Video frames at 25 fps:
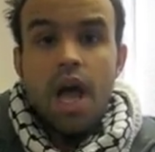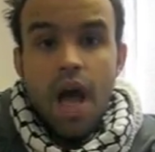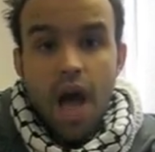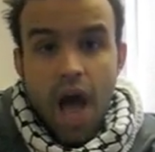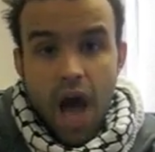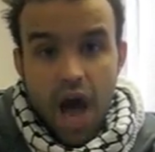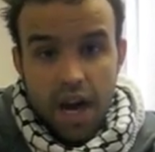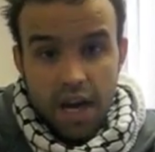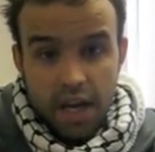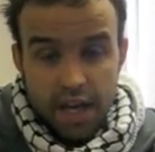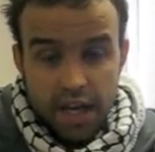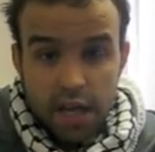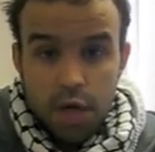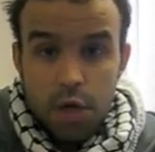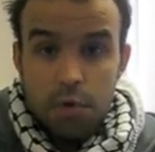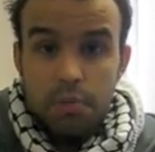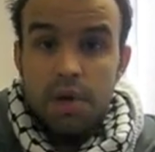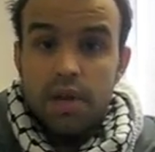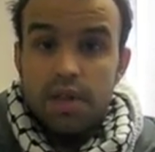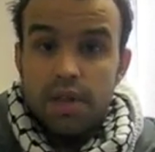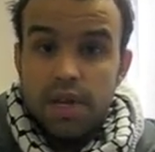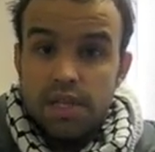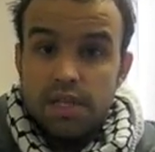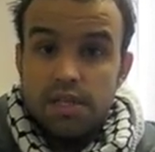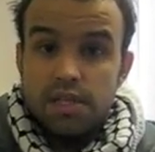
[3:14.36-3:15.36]
Alan
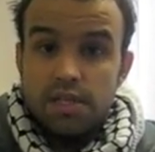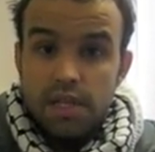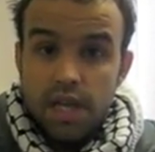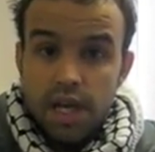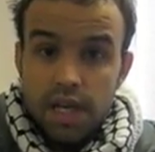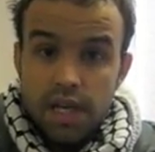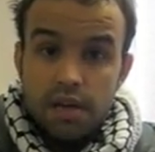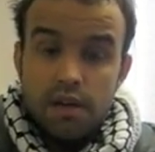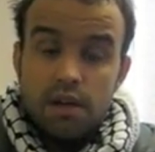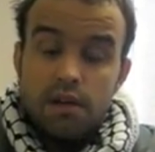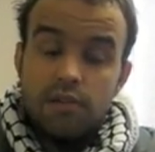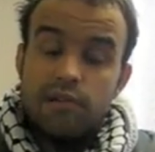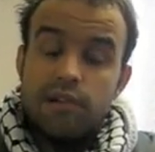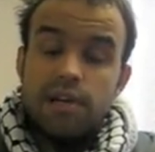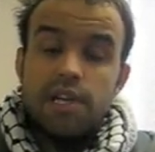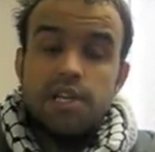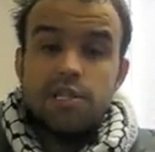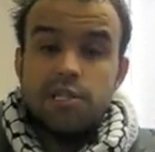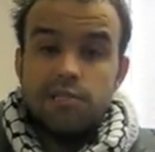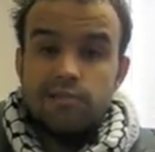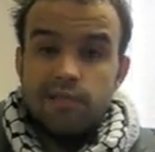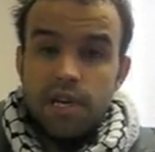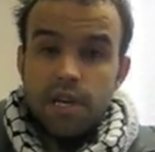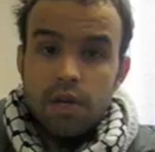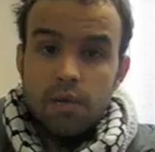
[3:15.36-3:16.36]
Gilbert then said, right,
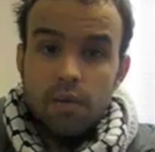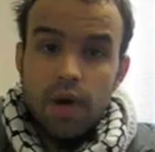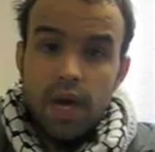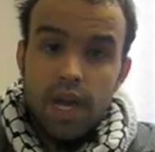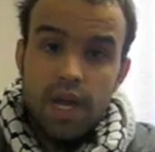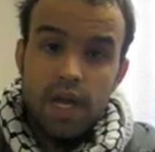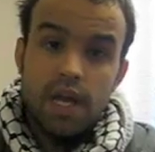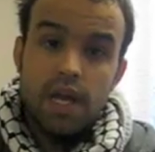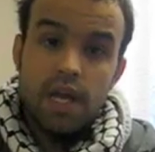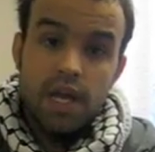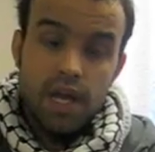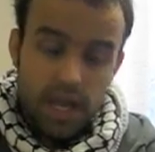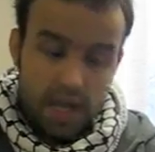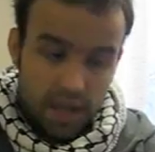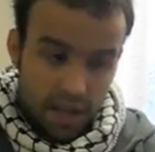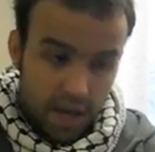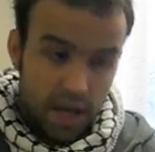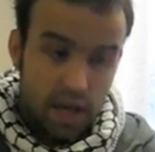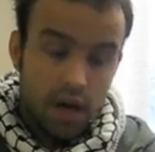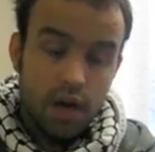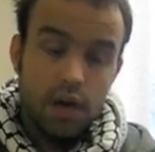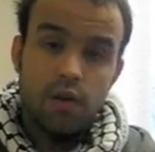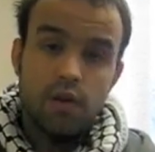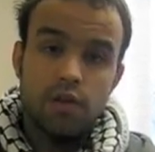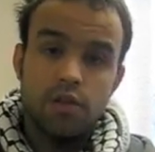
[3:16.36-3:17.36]
straight away, he then
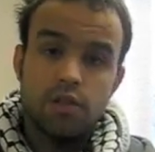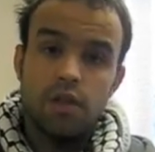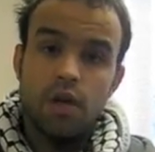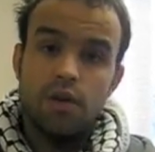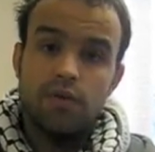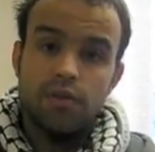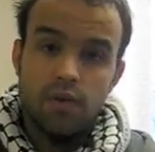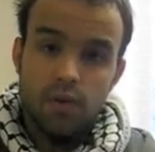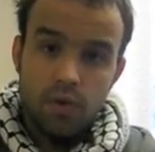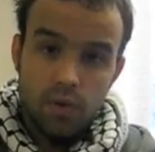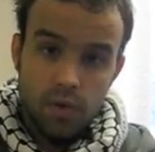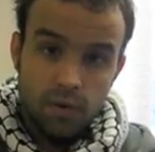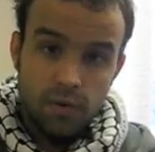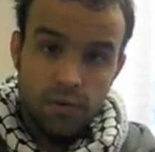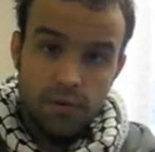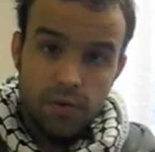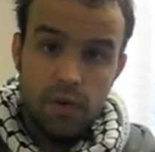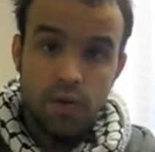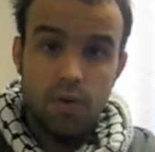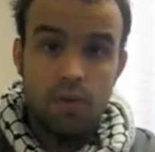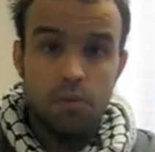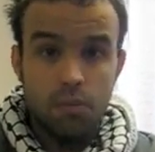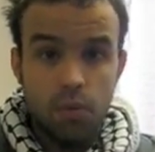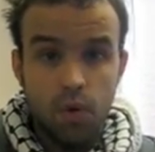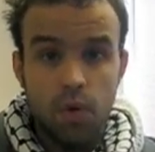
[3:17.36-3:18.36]
closed off all
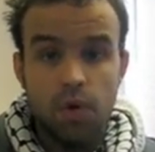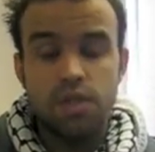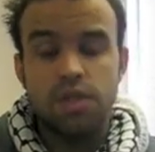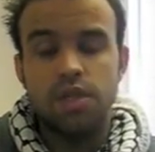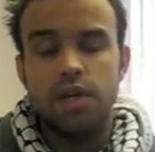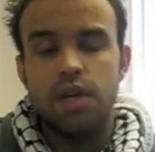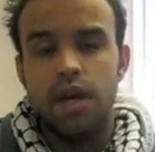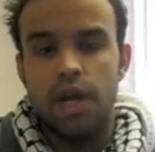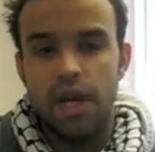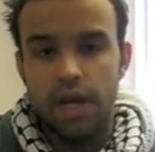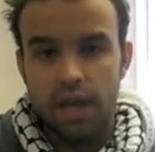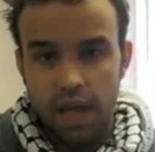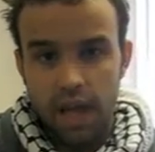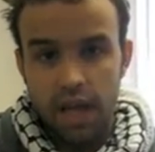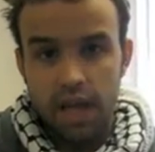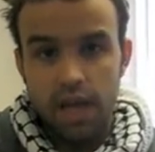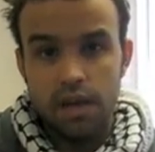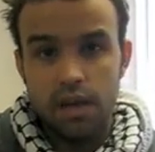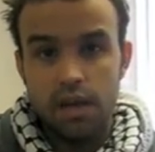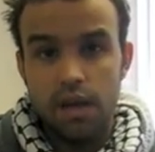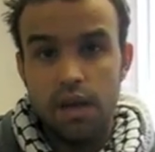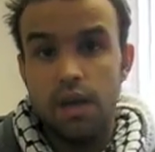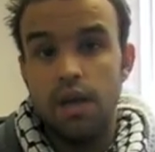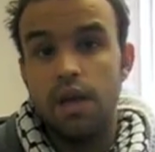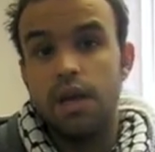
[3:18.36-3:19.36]
food and water
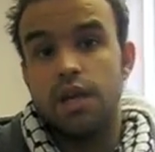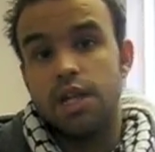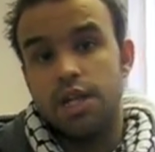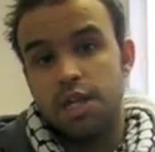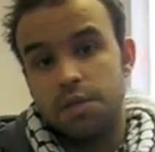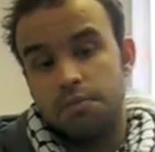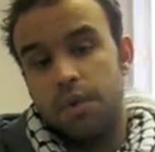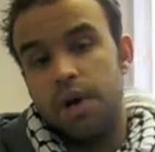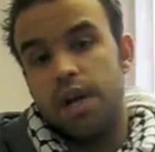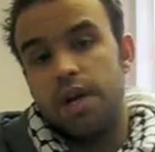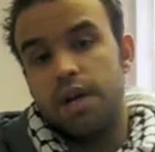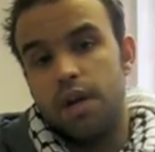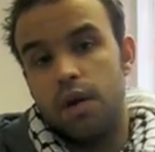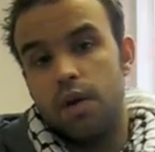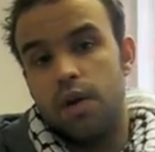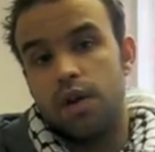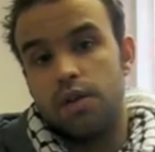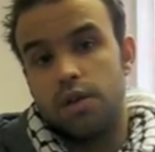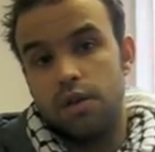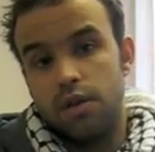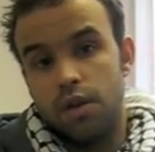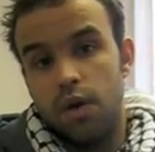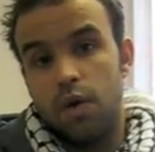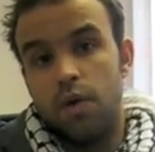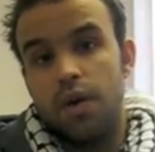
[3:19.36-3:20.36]
again, despite knowing
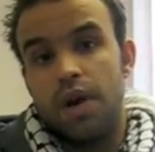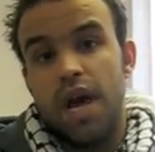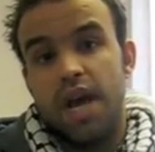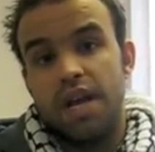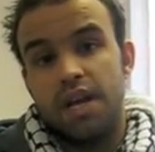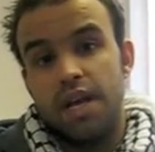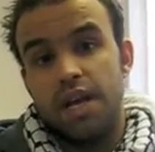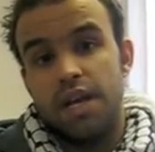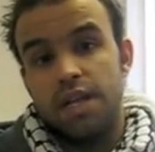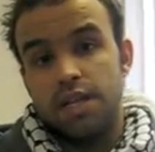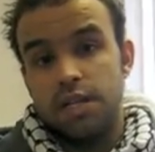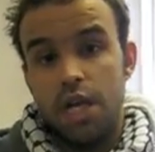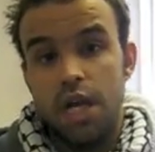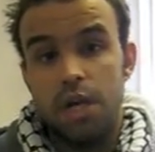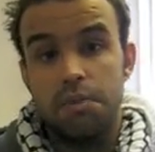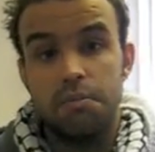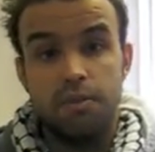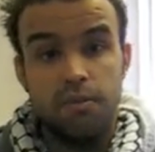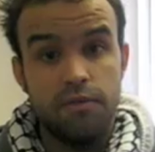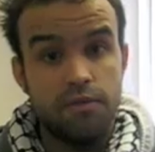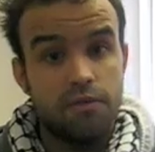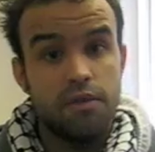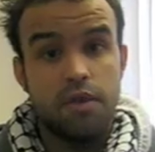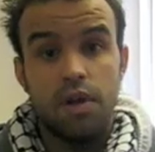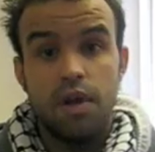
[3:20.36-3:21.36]
that no one had any type
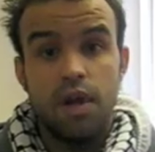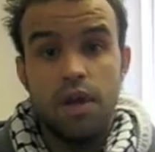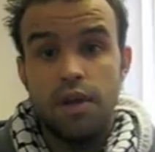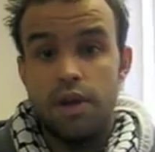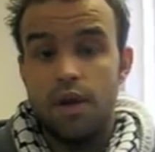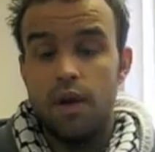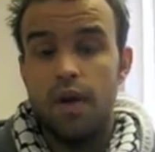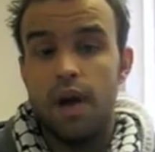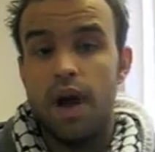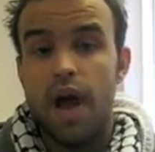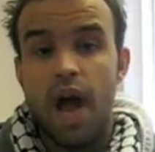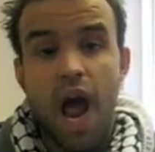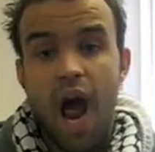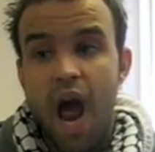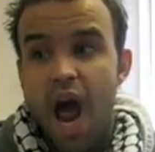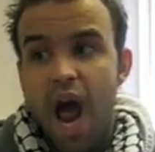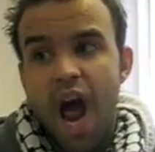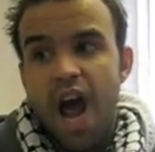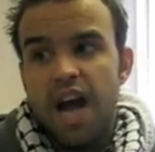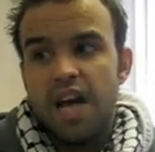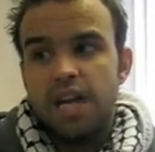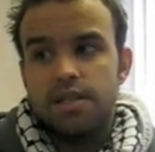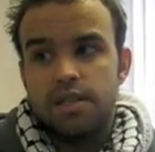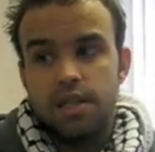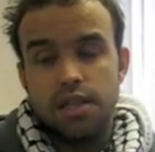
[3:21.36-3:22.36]
of
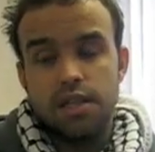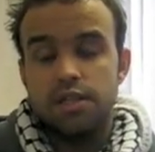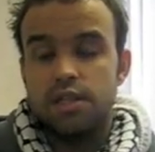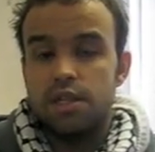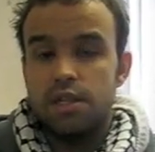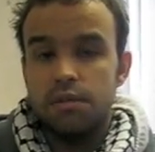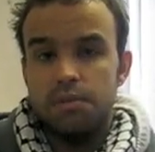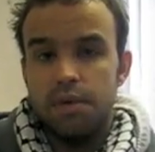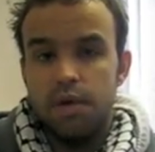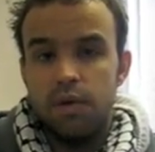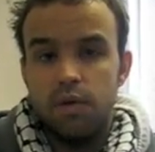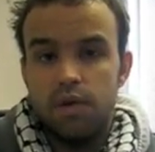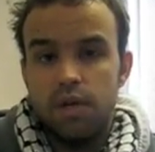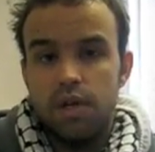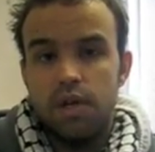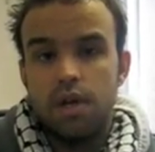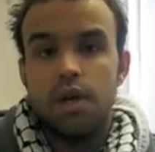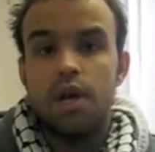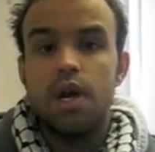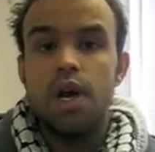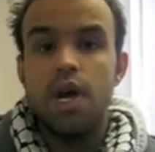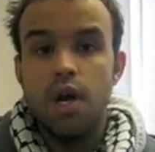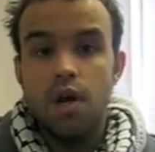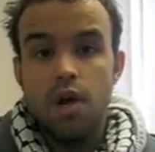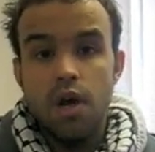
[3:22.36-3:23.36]
access to the building.
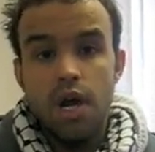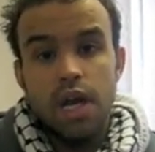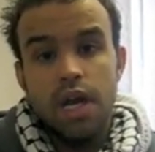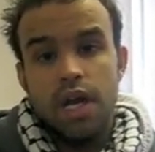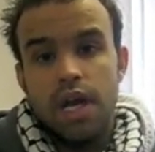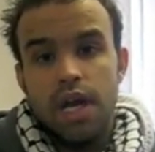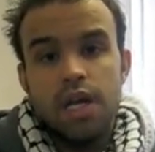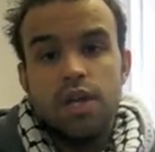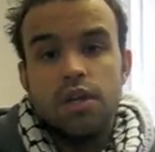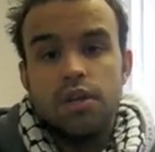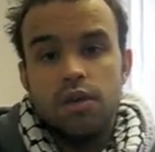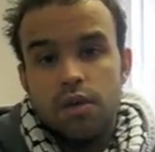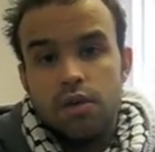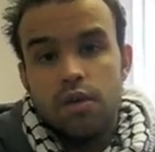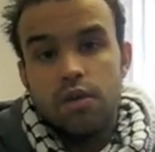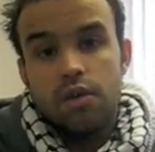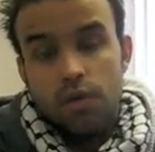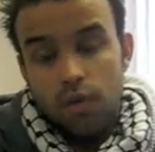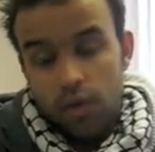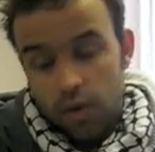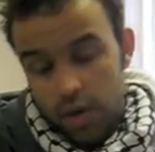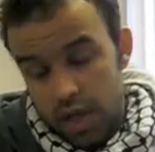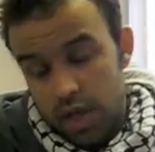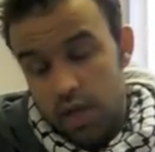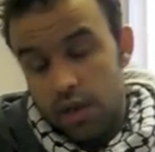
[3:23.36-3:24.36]
He knew
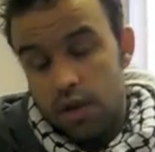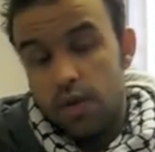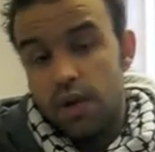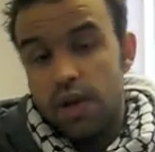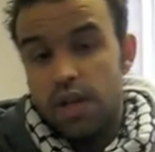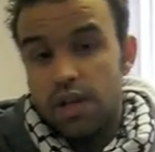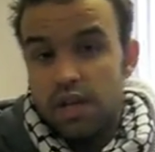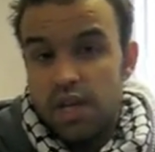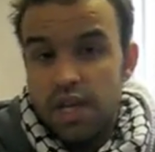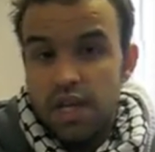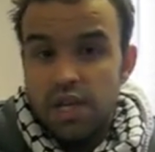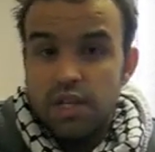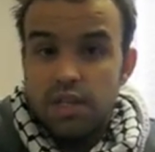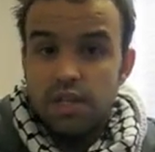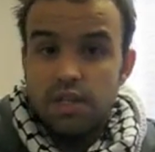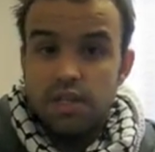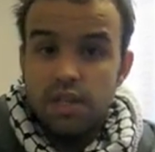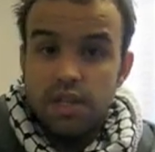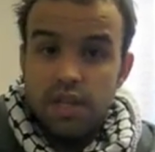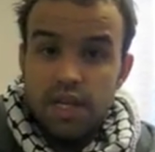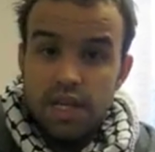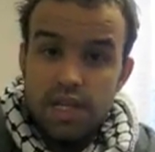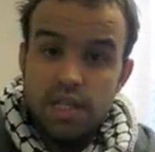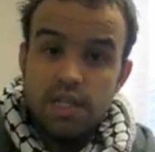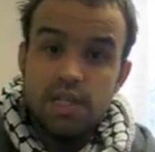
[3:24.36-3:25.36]
in addition to
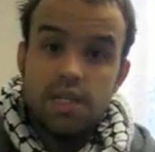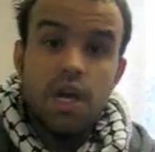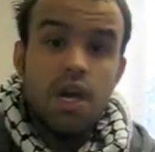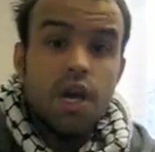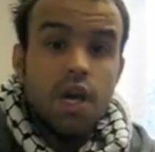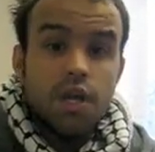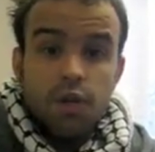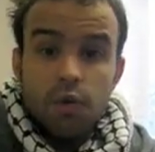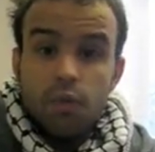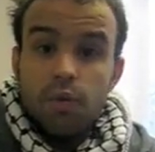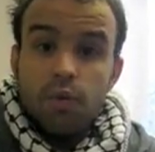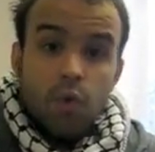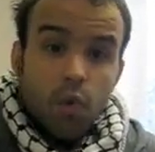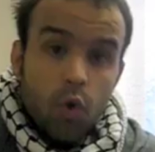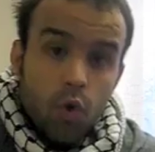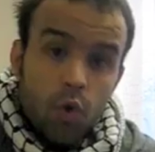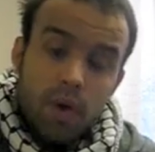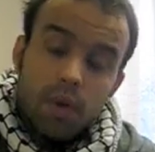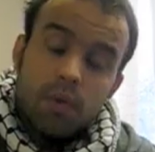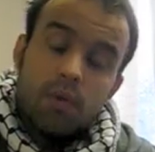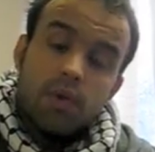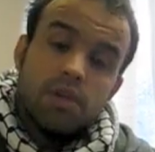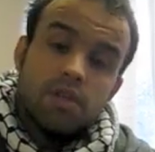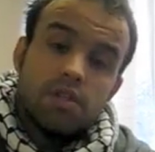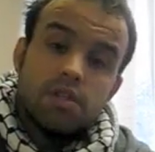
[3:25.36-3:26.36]
this that all we
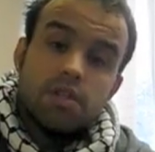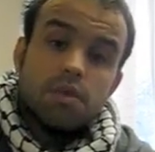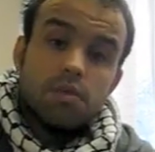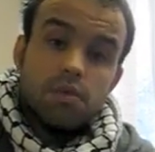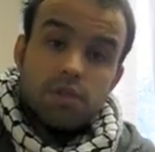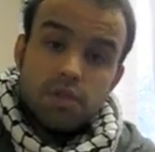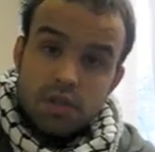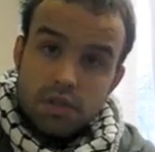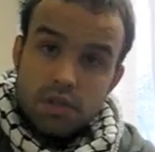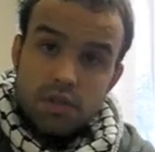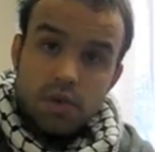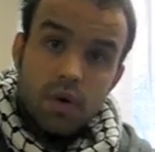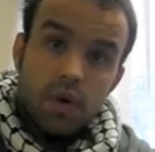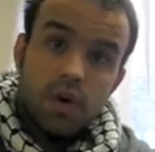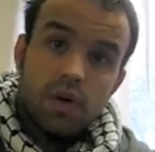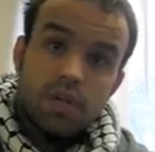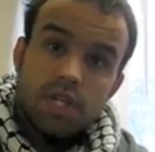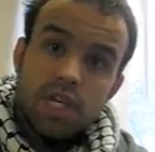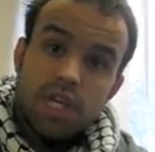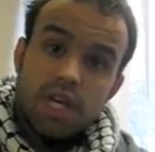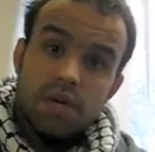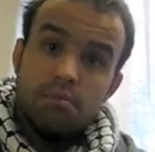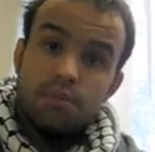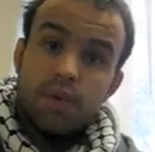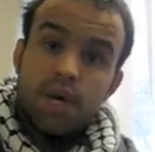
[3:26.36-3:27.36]
wanted was to talk to
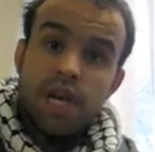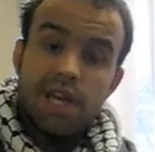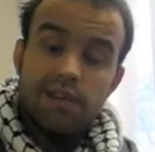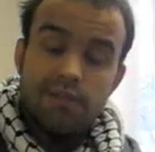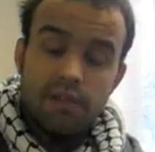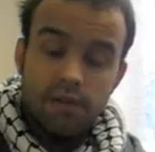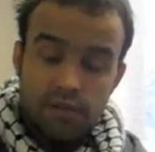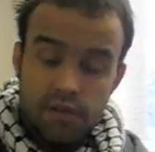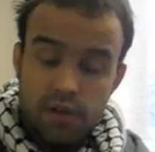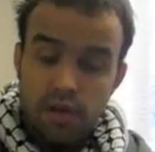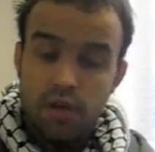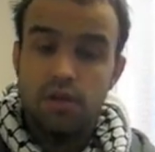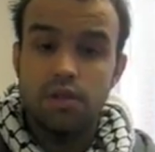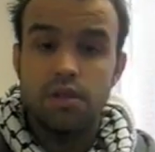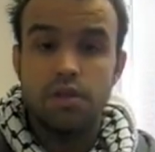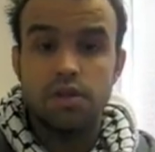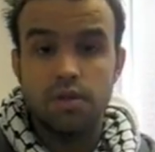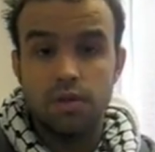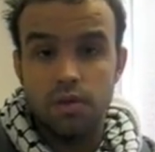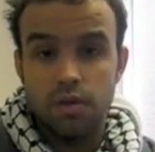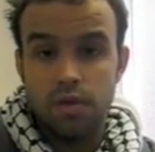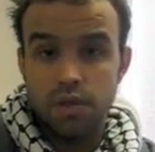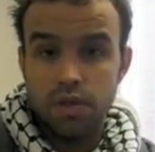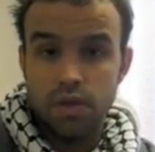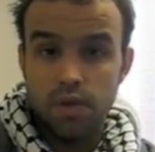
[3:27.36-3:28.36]
him, but he refused to
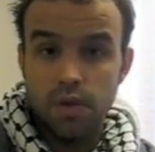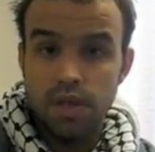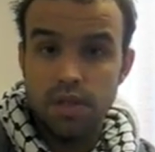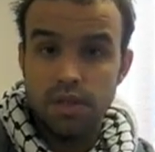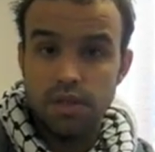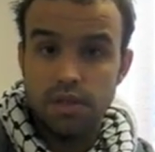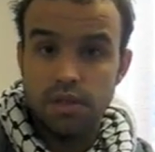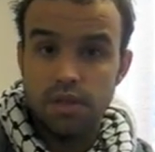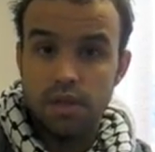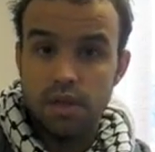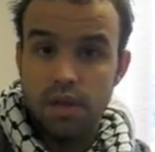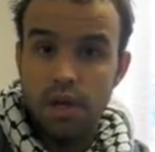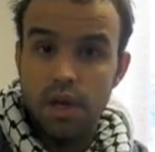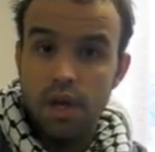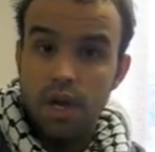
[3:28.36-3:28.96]
talk to us.